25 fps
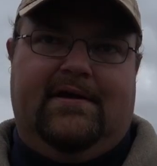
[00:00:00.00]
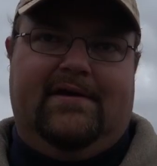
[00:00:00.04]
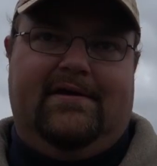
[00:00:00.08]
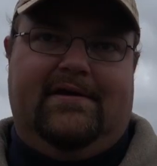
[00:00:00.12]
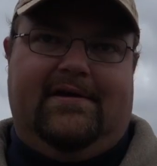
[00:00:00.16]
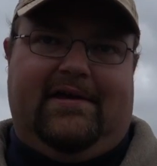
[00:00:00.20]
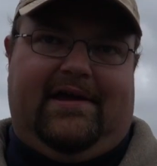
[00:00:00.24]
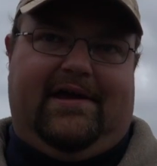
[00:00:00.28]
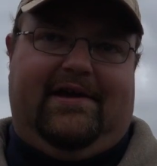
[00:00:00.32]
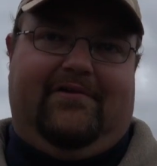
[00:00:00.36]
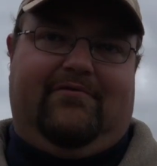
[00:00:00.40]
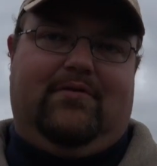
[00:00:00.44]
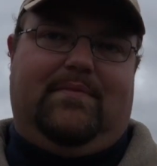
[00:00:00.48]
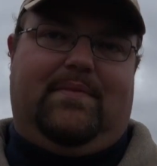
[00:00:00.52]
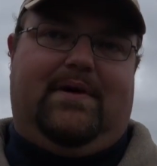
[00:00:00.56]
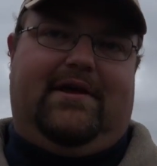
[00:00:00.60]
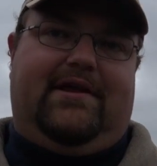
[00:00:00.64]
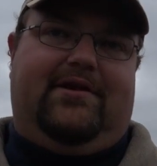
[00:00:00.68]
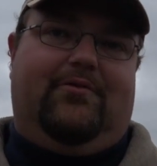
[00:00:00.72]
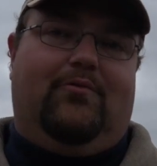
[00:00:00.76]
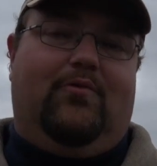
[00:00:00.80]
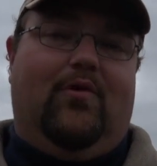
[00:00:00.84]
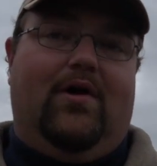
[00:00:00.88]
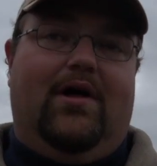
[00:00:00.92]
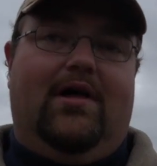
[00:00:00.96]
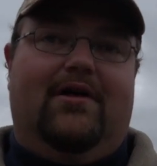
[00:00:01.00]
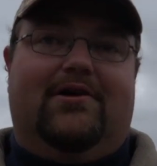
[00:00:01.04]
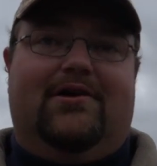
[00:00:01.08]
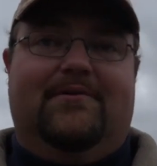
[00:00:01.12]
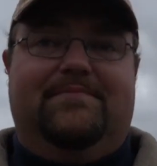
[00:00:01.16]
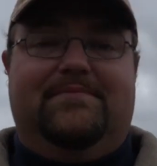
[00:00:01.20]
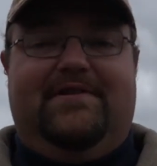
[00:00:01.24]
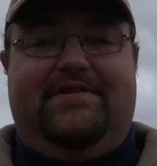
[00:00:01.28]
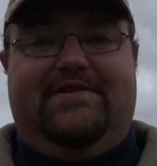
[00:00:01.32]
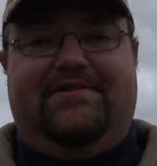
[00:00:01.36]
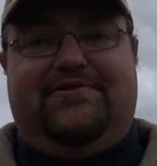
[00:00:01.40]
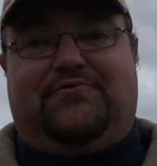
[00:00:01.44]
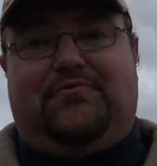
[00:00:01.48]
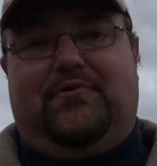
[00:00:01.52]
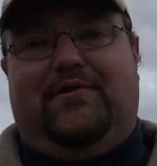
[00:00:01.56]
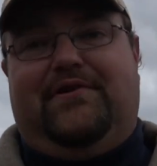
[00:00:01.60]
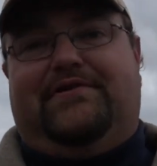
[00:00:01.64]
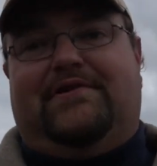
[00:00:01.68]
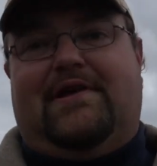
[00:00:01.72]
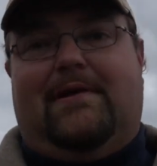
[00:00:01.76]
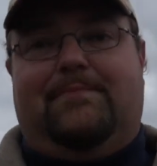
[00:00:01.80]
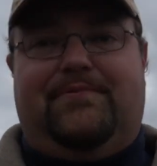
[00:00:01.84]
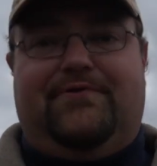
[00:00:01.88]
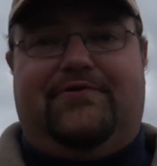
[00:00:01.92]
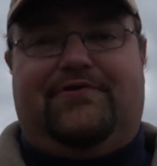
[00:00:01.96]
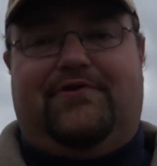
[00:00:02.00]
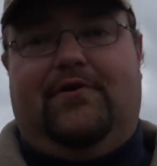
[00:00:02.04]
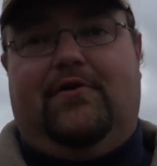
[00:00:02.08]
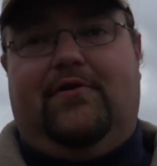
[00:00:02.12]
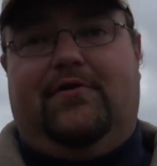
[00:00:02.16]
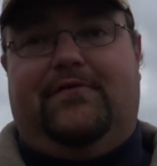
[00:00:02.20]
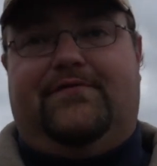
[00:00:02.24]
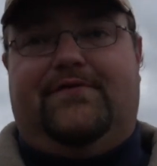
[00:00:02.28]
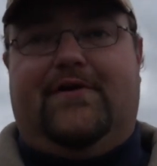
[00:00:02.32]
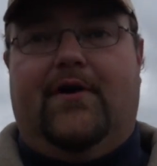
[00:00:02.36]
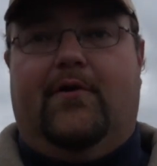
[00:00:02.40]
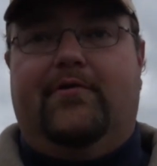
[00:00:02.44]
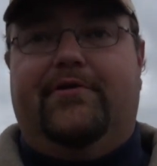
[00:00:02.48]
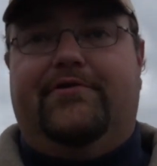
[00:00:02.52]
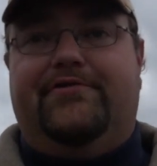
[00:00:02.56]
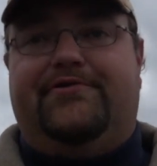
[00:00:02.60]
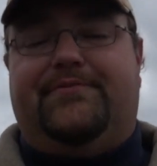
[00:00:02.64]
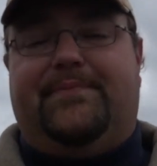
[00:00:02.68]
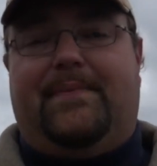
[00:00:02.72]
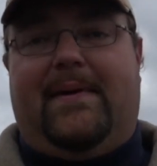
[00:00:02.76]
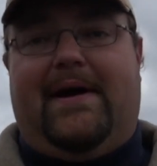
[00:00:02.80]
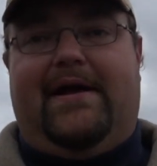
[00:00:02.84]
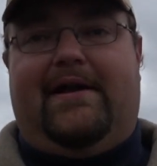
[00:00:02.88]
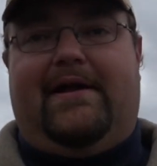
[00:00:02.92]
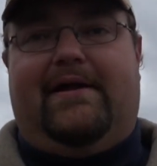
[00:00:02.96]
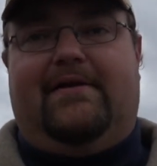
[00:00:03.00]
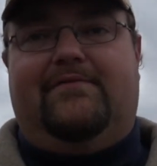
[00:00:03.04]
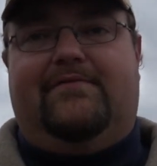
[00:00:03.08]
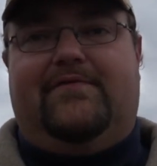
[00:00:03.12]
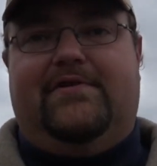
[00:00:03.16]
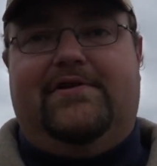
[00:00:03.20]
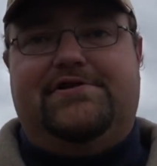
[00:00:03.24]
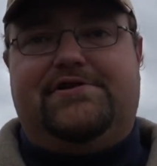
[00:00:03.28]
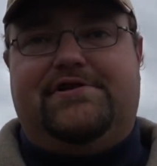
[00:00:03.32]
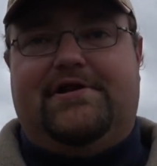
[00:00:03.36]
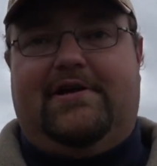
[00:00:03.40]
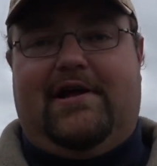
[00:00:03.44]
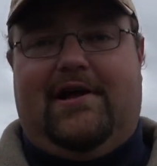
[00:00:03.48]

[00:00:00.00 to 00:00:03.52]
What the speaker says: Hey everybody, welcome to this week's episode of Tony's Spot on Fishing.